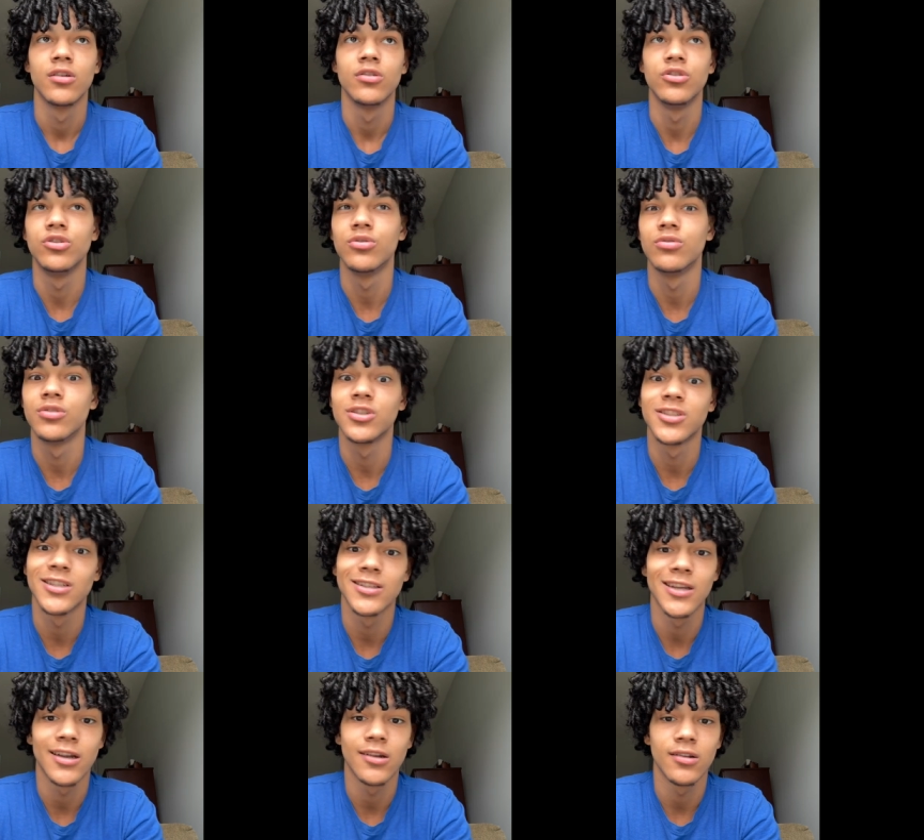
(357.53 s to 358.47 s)
doing
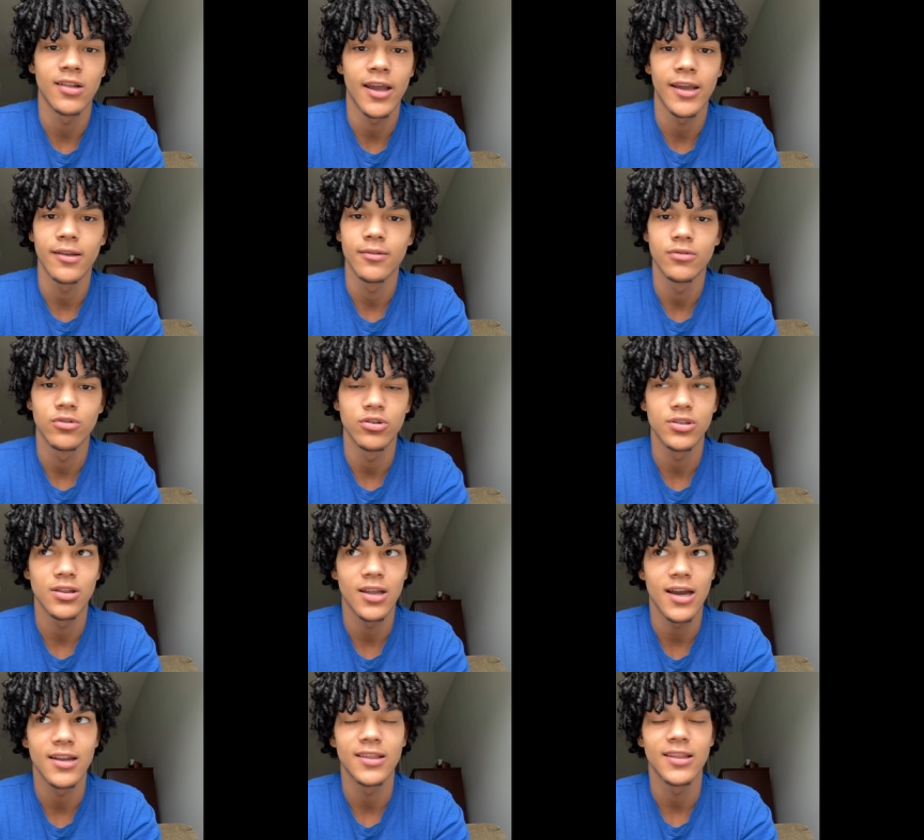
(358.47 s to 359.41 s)
shit that are like, there's
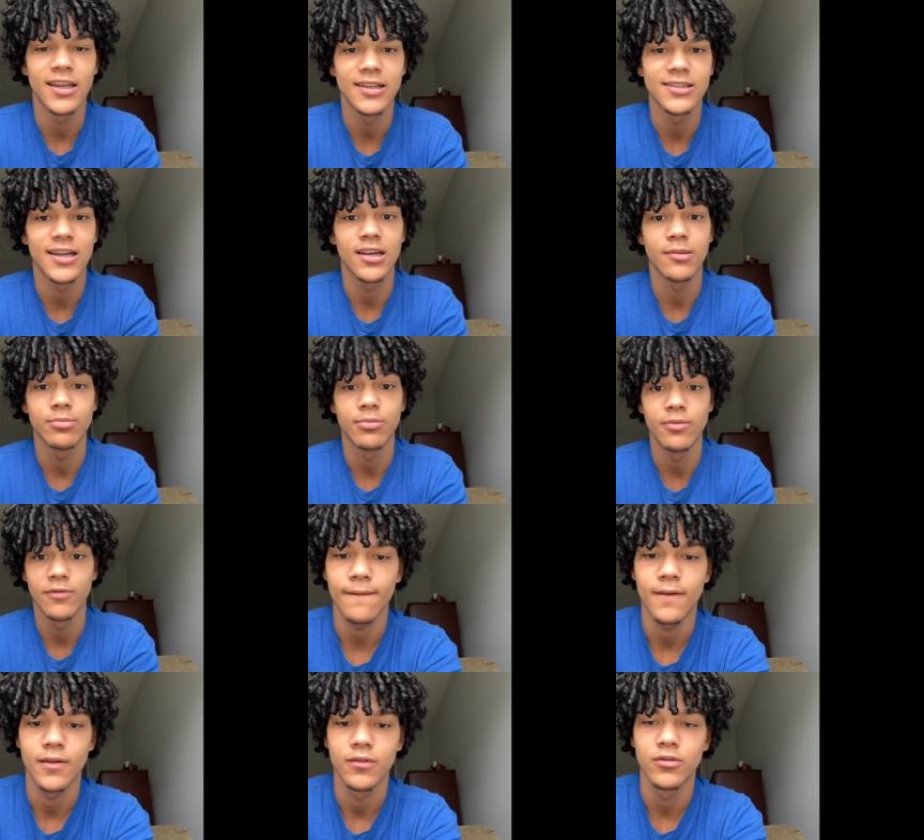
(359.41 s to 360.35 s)
a lot of things that can
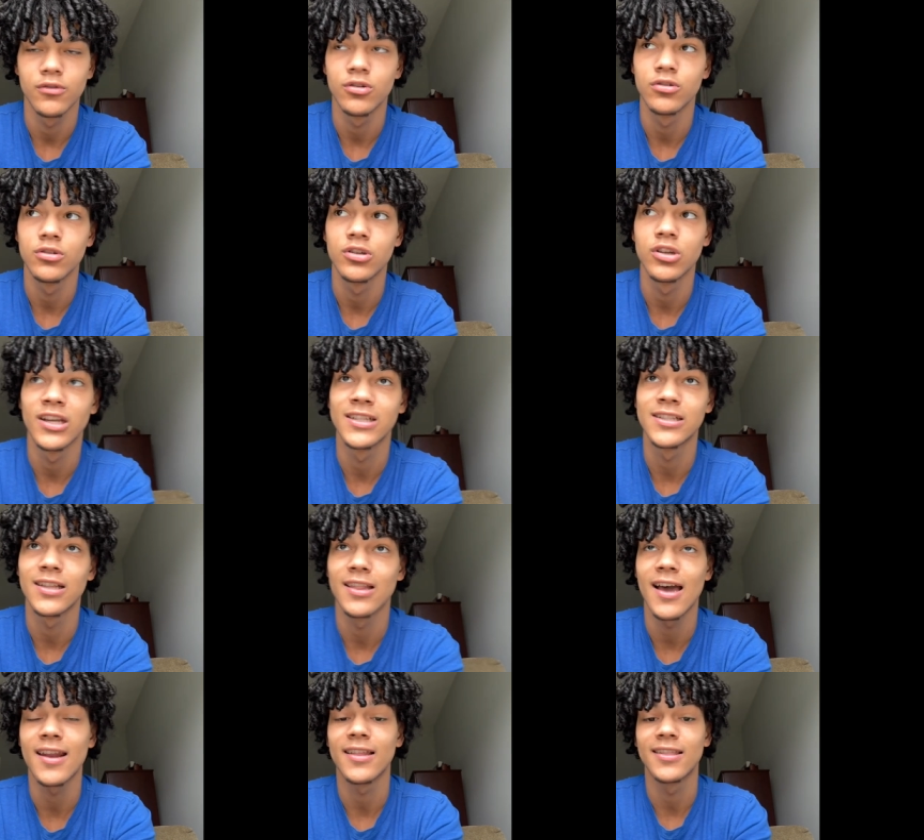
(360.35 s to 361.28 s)
prevent.
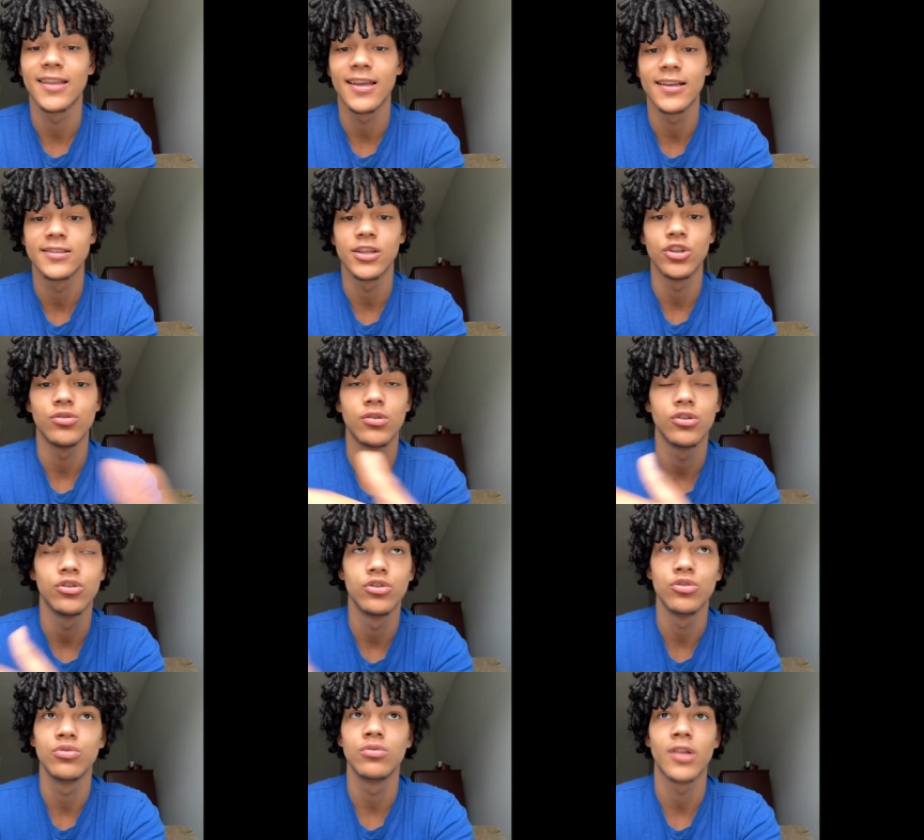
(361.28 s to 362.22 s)
It's a lot of things that you
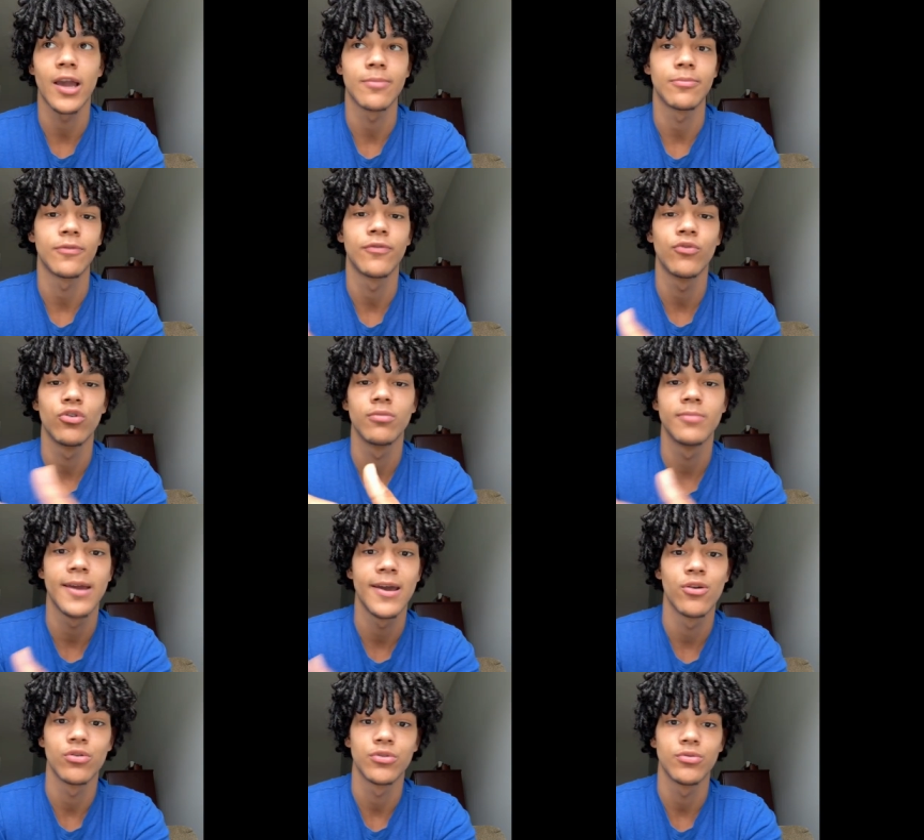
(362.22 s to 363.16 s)
can do like before
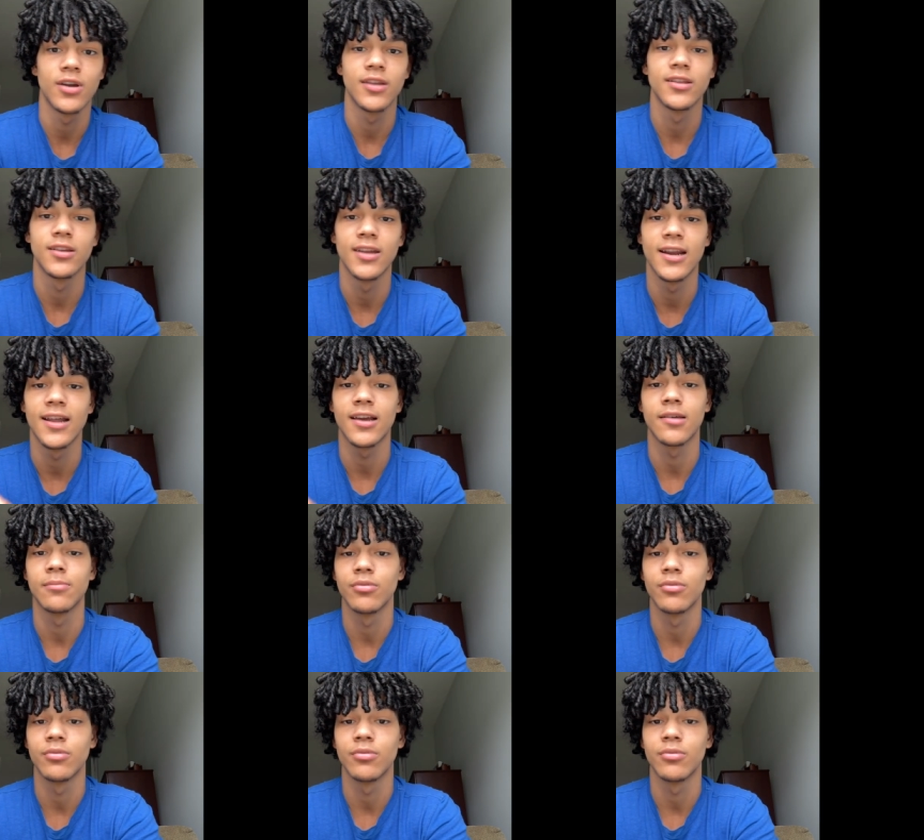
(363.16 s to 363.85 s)
bed or throughout the day that can